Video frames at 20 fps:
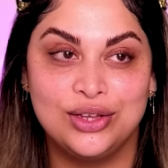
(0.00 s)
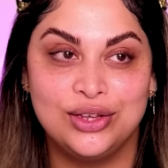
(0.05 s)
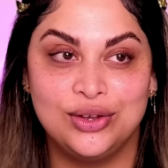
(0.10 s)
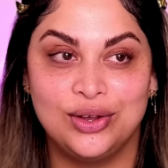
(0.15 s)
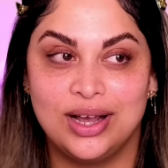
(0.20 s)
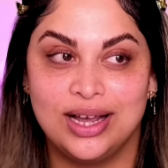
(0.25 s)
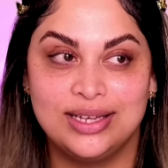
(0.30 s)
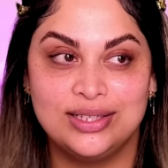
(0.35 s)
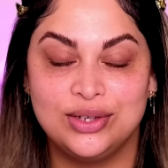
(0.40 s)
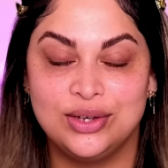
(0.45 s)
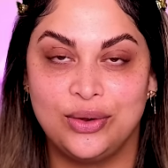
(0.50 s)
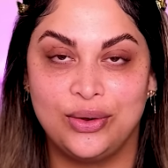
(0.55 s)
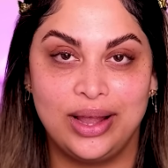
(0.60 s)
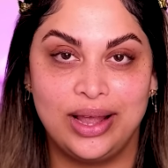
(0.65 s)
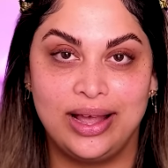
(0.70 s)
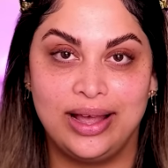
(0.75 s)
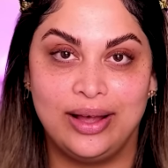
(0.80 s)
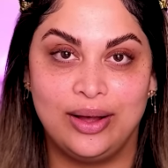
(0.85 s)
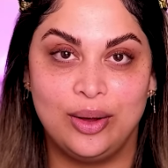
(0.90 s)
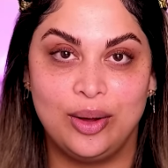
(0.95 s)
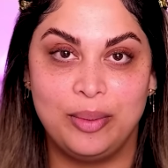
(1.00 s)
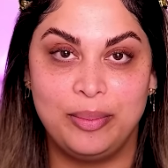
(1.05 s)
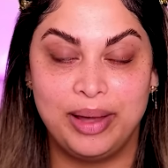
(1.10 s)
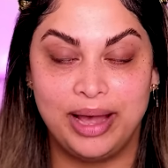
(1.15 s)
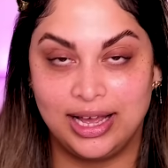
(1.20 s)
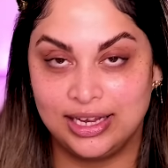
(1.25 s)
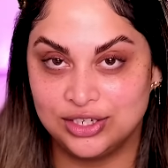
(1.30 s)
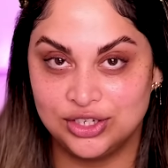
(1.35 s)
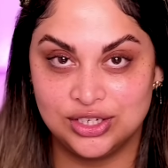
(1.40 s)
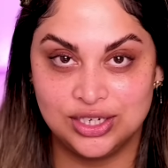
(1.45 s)
You guys know how
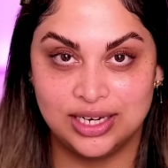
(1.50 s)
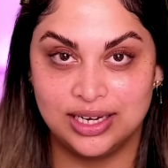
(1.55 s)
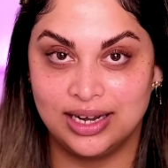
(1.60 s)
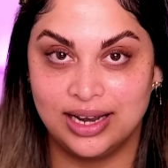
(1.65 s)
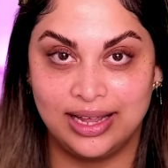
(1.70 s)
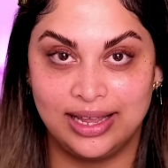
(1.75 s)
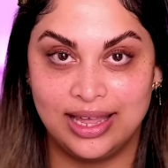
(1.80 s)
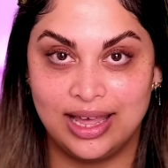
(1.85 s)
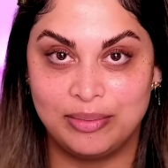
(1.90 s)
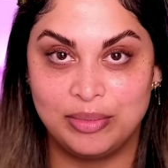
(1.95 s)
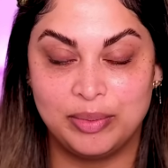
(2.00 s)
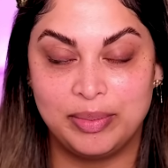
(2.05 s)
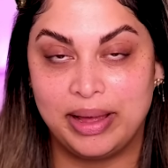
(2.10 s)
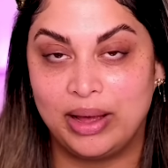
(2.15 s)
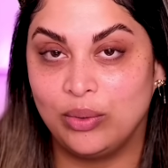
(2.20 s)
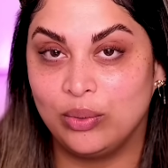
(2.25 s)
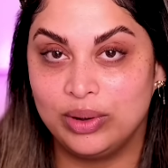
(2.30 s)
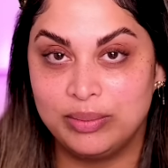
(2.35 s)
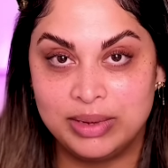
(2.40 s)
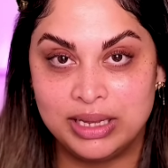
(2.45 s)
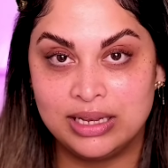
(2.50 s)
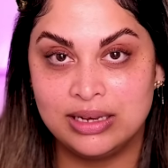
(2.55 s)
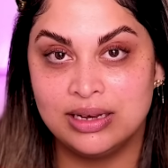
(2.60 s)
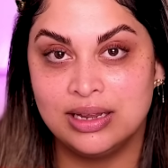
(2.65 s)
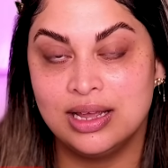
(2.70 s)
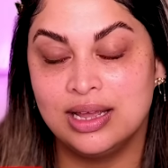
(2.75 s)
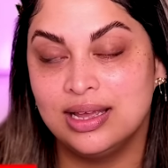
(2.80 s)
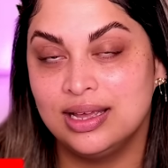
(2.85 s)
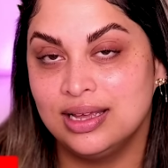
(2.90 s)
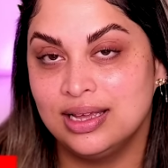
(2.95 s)
passionate I am about
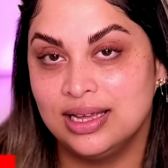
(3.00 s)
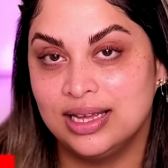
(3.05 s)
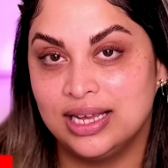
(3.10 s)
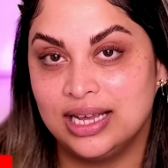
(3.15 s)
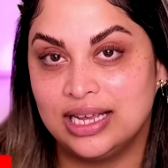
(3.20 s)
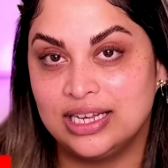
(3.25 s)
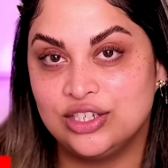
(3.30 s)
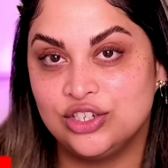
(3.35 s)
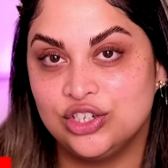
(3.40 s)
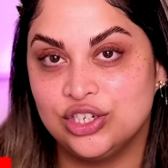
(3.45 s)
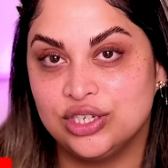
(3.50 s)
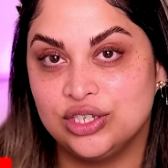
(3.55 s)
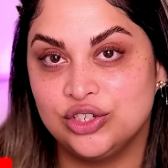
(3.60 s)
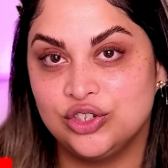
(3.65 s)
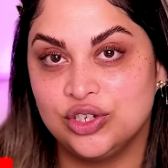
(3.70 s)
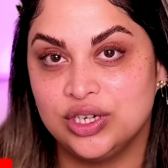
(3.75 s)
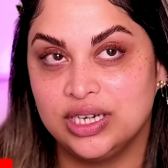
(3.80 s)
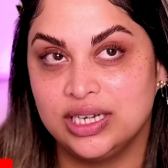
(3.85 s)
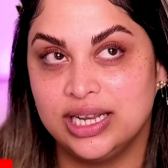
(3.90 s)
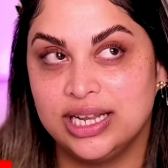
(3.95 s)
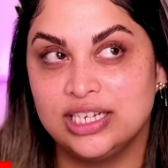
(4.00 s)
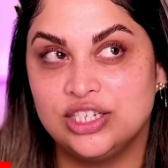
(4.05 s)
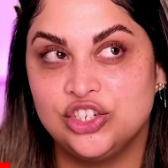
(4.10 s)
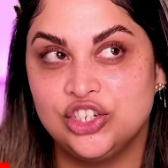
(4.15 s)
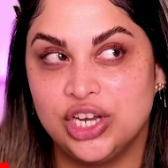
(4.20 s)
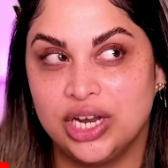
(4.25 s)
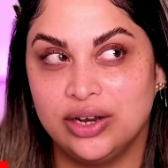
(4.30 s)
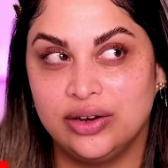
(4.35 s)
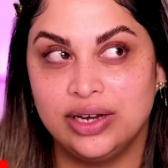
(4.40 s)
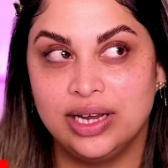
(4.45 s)
women and children and
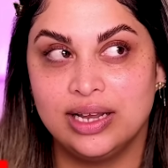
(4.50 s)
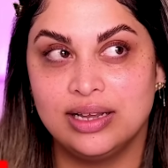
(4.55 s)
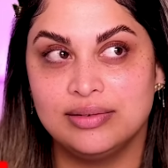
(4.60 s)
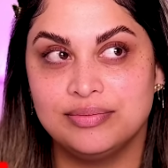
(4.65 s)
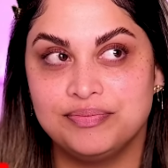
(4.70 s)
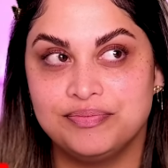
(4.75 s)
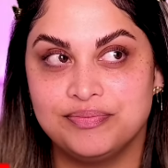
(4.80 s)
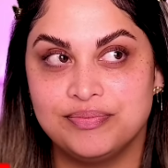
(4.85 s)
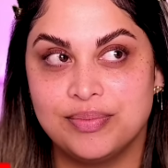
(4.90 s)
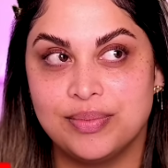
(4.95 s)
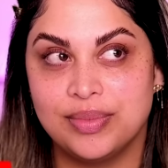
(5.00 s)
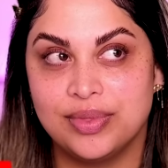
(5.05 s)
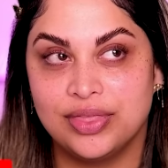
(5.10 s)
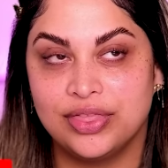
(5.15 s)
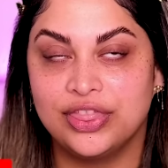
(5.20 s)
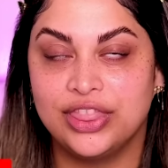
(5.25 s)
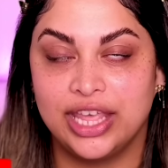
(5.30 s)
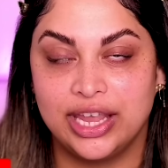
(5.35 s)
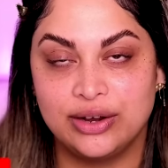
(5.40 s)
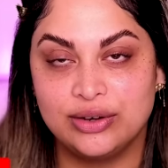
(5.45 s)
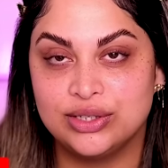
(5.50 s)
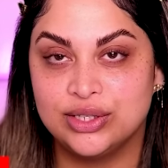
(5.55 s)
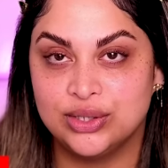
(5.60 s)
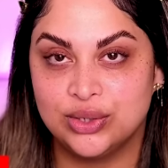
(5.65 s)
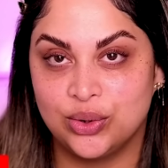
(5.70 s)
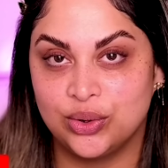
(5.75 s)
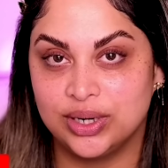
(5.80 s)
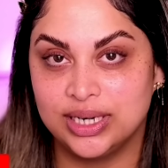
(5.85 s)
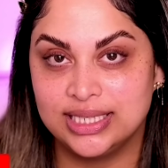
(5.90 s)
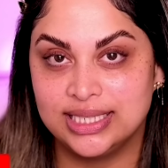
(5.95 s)
sharing their
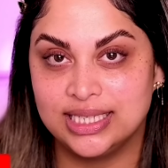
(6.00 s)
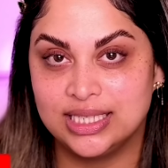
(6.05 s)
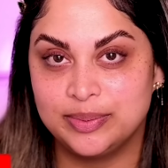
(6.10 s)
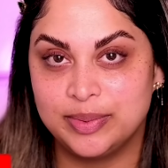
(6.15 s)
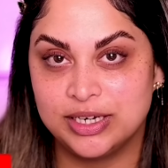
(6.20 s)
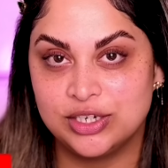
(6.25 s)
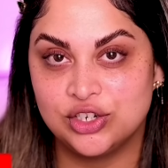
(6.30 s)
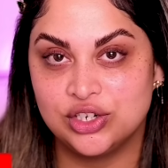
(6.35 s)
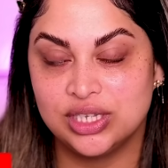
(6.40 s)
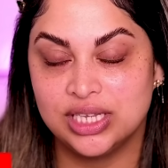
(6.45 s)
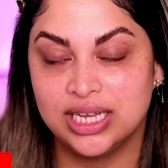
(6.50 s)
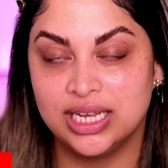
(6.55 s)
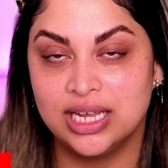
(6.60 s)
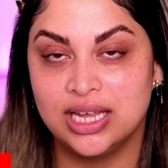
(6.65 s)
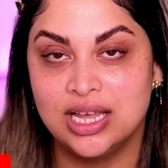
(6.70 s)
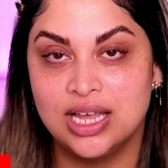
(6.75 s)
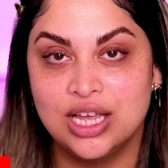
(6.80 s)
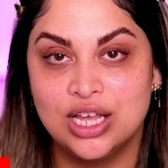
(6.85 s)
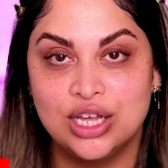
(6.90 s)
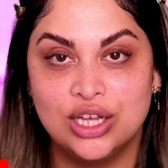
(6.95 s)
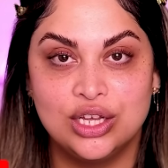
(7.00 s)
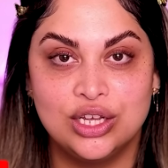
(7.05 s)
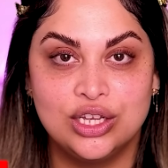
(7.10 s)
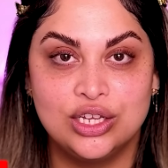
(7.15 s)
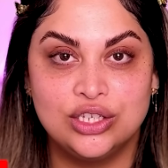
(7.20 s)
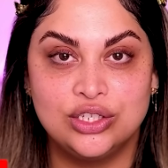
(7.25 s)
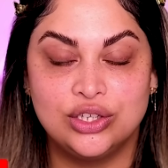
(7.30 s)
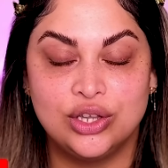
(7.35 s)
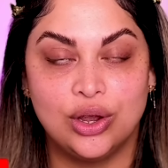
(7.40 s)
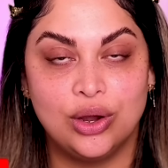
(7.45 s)
stories especially.
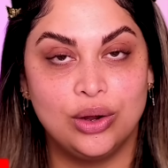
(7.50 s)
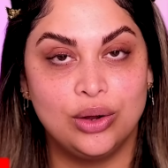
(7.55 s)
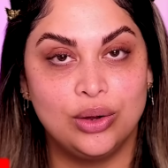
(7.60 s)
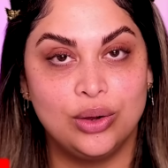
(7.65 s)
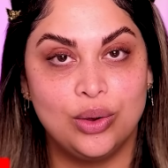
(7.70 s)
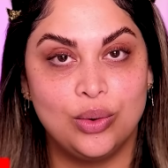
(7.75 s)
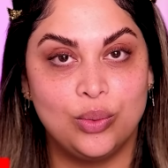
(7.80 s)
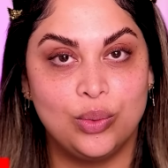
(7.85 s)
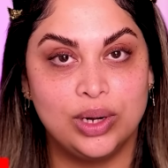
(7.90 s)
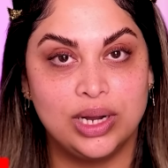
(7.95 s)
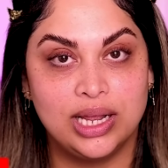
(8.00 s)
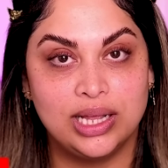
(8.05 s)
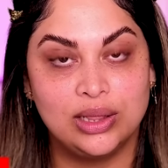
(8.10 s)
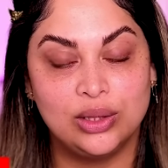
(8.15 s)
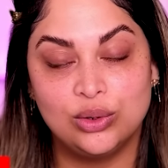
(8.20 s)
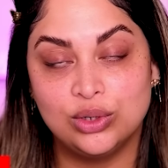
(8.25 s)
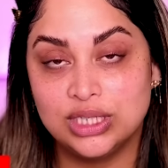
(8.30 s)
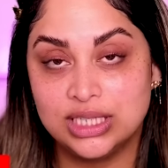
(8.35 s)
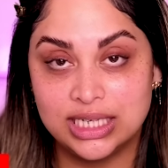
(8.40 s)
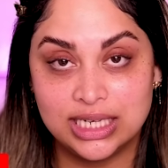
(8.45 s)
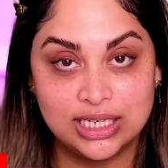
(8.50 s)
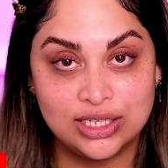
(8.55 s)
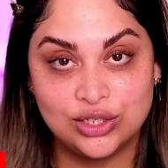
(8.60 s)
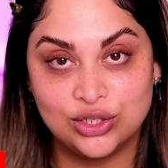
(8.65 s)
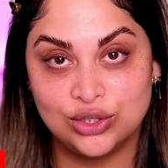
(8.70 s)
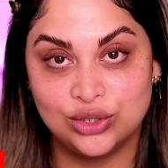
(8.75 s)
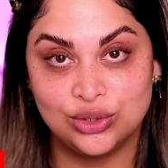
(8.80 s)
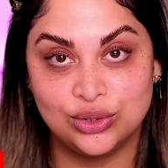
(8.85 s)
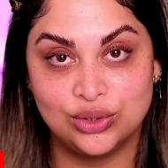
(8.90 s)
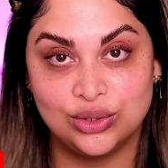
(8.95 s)
So when I looked
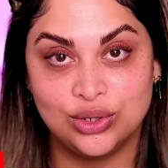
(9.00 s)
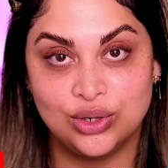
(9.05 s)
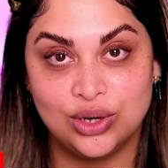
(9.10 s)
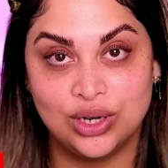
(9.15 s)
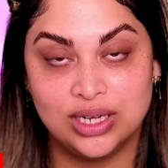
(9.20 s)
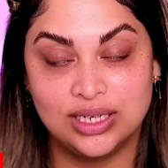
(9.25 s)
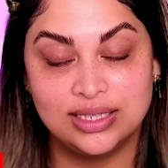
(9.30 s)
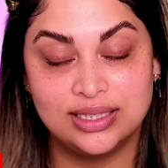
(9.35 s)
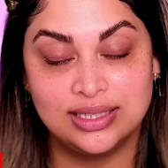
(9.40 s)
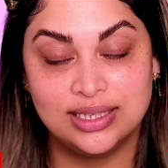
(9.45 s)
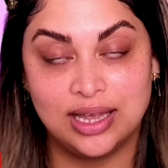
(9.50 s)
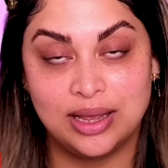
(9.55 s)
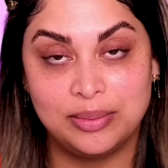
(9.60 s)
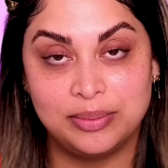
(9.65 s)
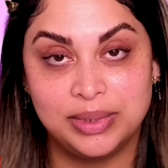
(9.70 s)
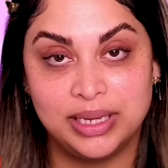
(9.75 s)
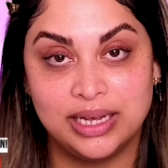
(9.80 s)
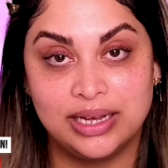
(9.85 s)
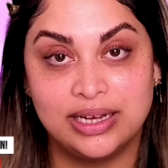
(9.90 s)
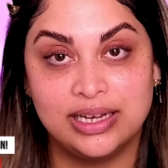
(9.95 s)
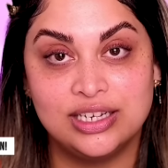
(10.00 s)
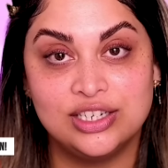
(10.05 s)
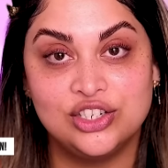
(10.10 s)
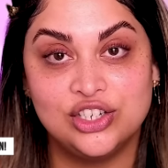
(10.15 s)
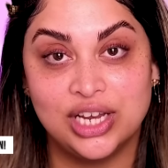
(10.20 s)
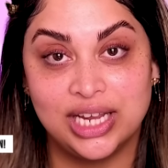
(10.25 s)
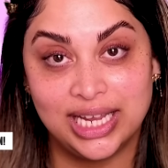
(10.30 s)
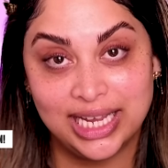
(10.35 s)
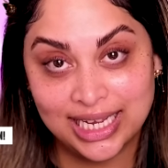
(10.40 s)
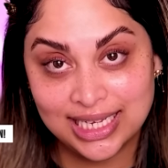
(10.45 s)
into Samia
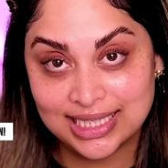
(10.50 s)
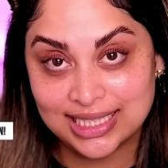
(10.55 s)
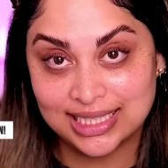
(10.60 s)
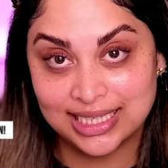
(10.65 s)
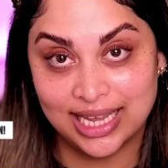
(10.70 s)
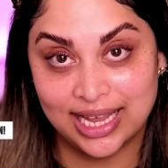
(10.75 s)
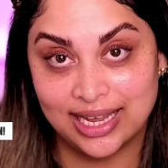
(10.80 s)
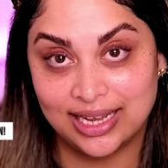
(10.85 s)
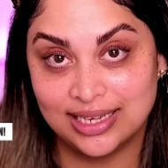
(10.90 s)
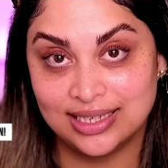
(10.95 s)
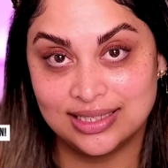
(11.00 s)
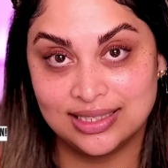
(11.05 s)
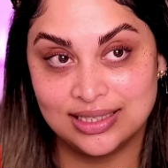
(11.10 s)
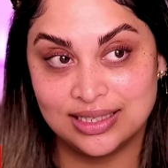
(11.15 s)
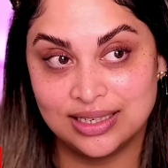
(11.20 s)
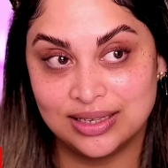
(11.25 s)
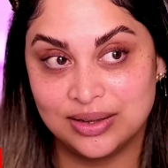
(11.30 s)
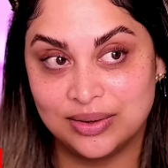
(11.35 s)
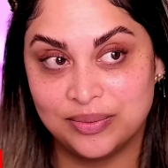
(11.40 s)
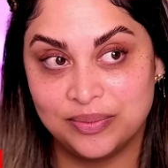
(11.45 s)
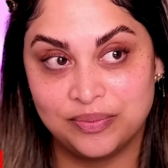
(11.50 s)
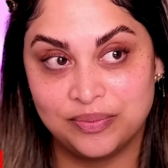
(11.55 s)
Shahid's case,